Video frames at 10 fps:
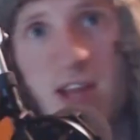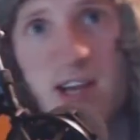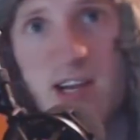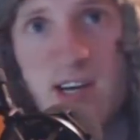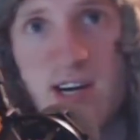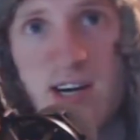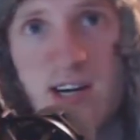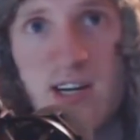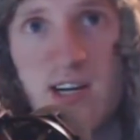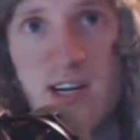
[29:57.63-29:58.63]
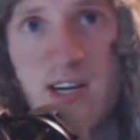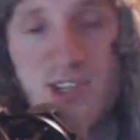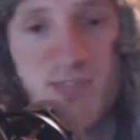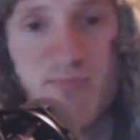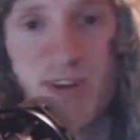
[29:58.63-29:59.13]
like I
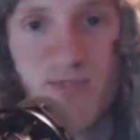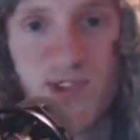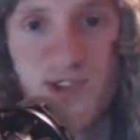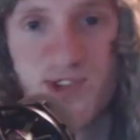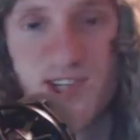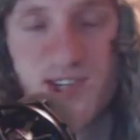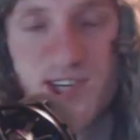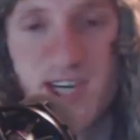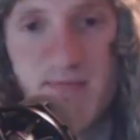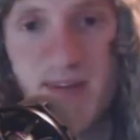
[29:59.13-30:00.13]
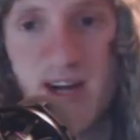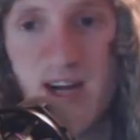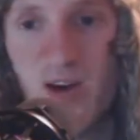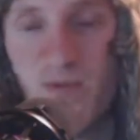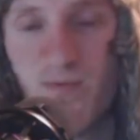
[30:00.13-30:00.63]
suspected with the Saints game,
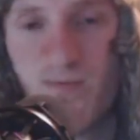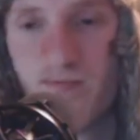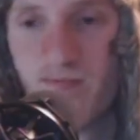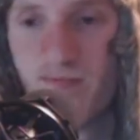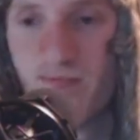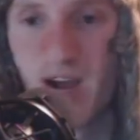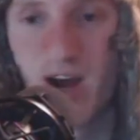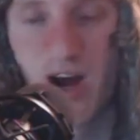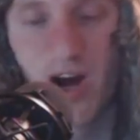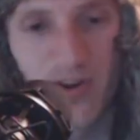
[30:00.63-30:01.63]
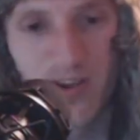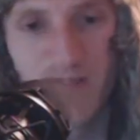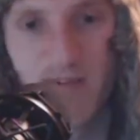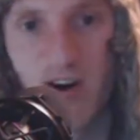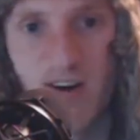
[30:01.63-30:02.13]
I'll
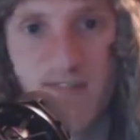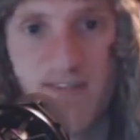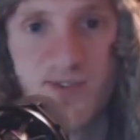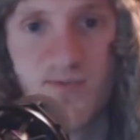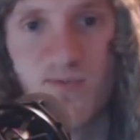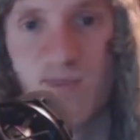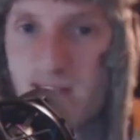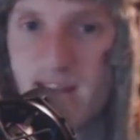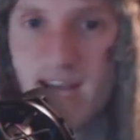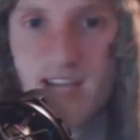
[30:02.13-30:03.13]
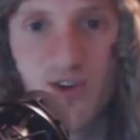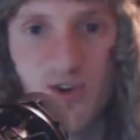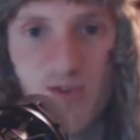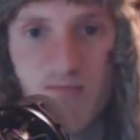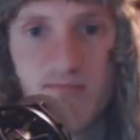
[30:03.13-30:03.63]
give our offense one last
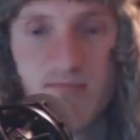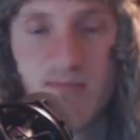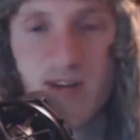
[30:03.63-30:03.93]
hope,